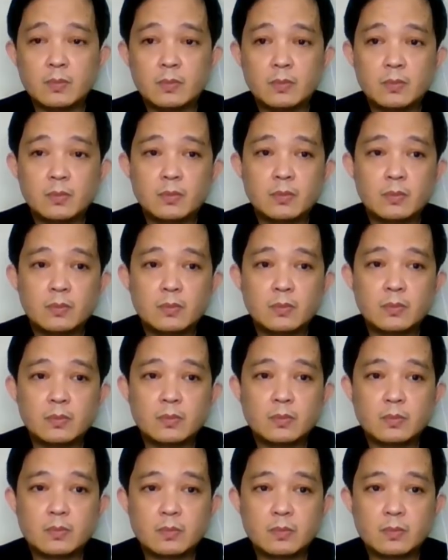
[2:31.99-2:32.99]

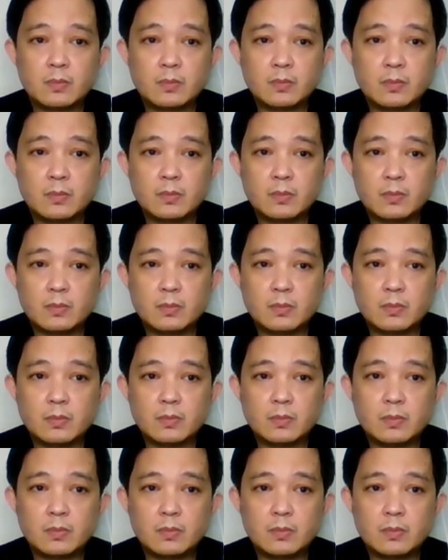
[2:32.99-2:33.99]

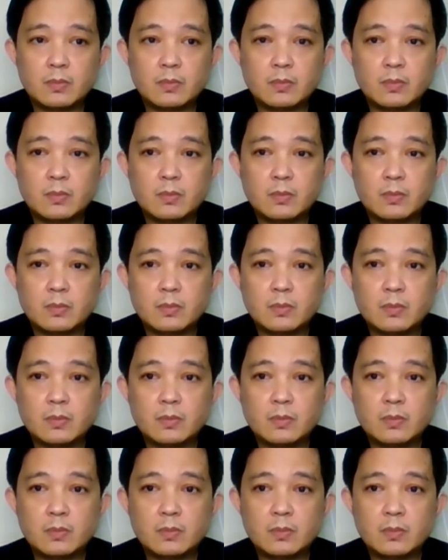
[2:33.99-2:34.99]

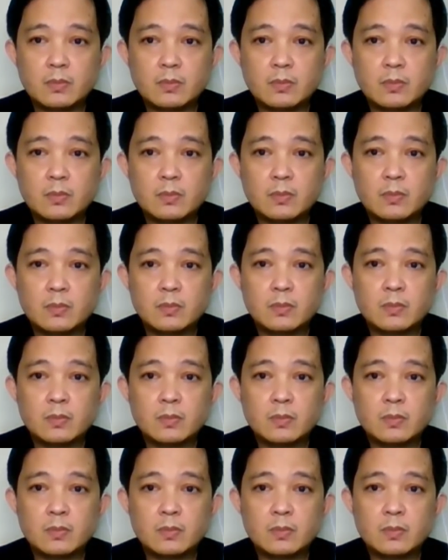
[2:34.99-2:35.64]
No words are spoken by the person on screen.